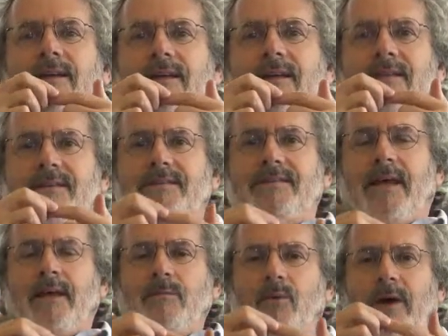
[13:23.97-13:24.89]
in the
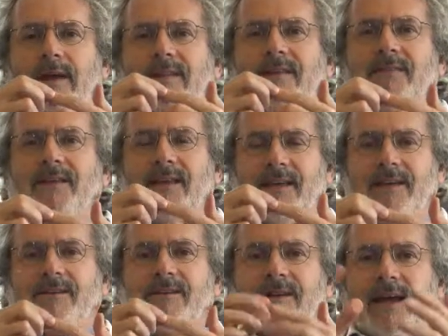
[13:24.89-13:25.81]
same way that the
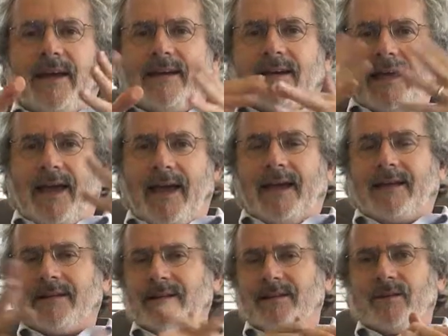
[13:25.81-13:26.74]
internet
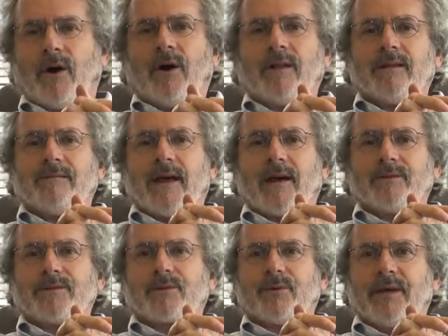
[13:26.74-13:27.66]
and all of that
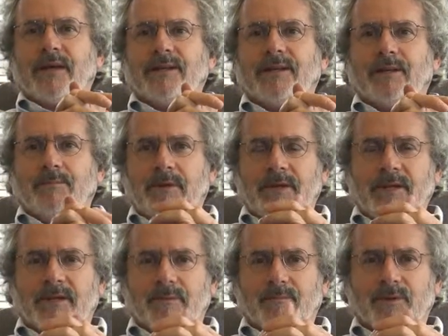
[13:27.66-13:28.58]
was created in
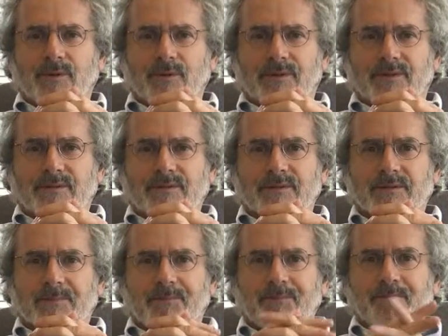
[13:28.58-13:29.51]
mini computers,
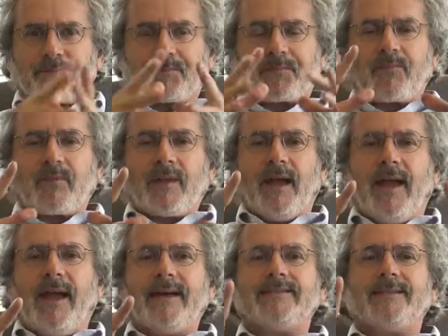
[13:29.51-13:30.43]

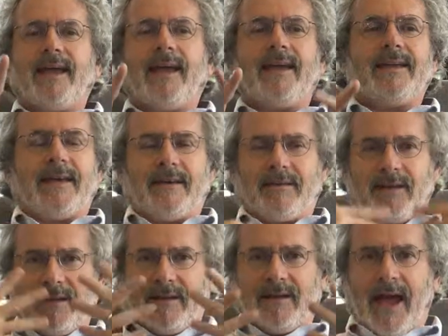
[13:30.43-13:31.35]
as an
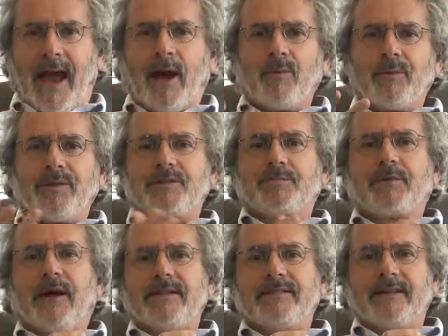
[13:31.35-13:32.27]
outreach
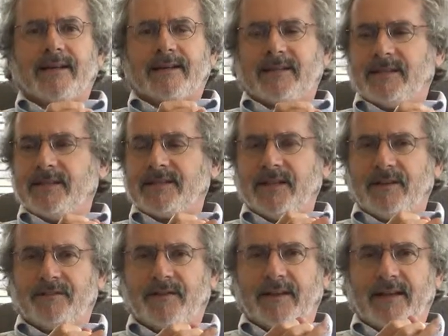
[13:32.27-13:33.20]
project
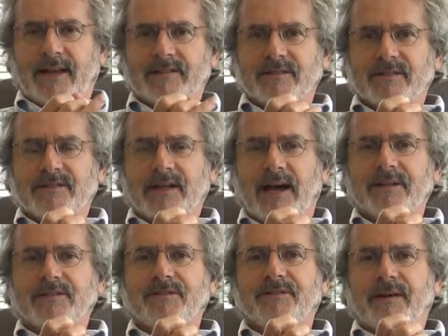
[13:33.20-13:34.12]
initially for the National
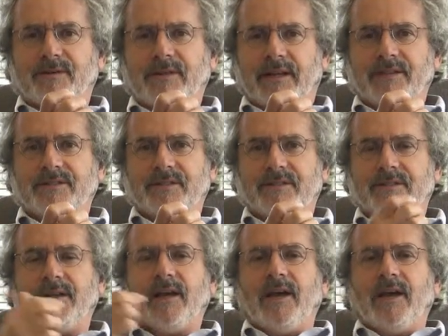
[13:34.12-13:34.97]
Science Foundation,